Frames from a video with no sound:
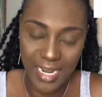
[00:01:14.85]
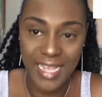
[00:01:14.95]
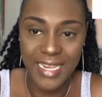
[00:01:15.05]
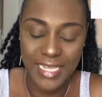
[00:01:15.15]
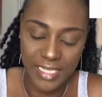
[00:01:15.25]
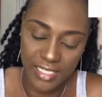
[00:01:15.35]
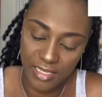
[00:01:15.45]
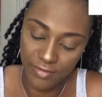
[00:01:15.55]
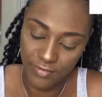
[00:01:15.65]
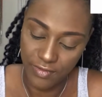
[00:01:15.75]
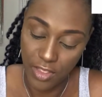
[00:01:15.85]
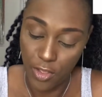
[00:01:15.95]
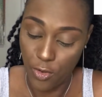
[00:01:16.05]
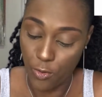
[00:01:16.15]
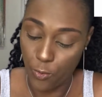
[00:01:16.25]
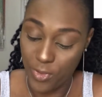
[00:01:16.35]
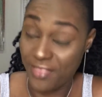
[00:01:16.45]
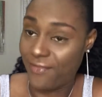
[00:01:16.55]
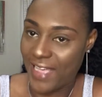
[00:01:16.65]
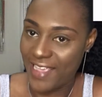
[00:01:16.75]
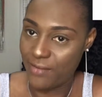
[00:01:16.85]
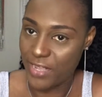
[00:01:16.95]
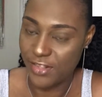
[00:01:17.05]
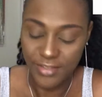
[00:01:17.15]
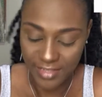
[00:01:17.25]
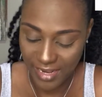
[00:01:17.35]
Adhesive with vitamins.